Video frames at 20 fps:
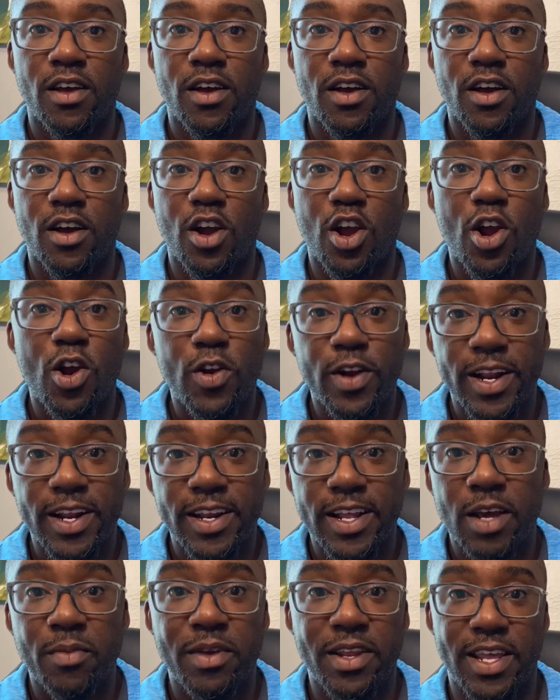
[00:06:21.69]
hurting
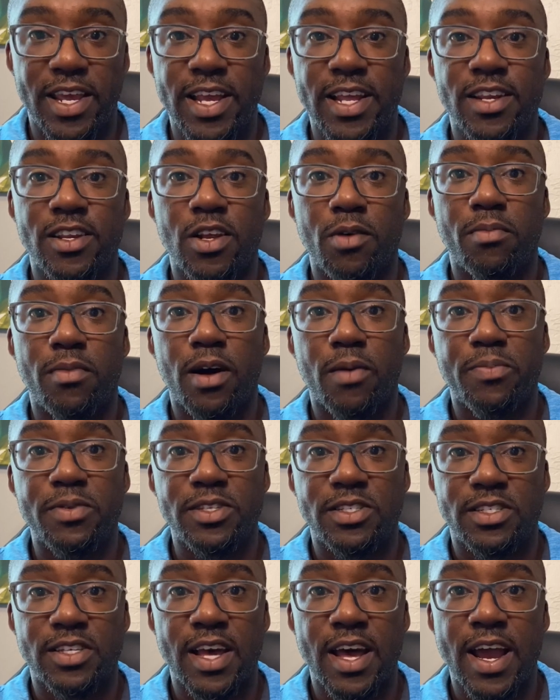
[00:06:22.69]
them and eating them up
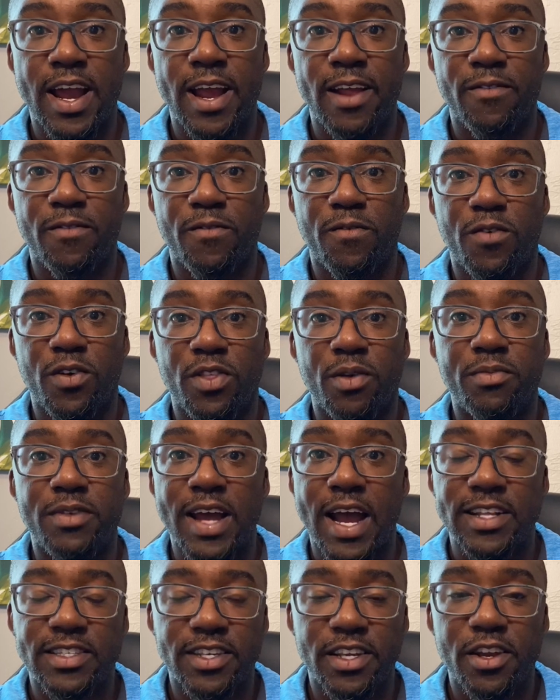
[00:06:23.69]
inside for them
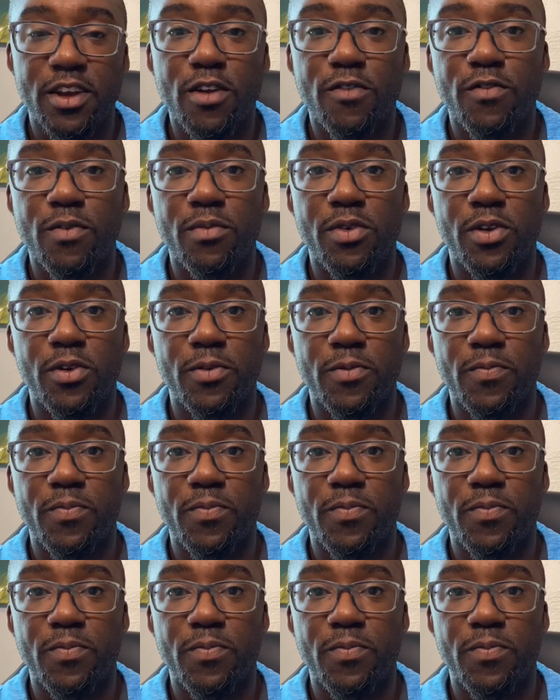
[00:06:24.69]
not to hear from you.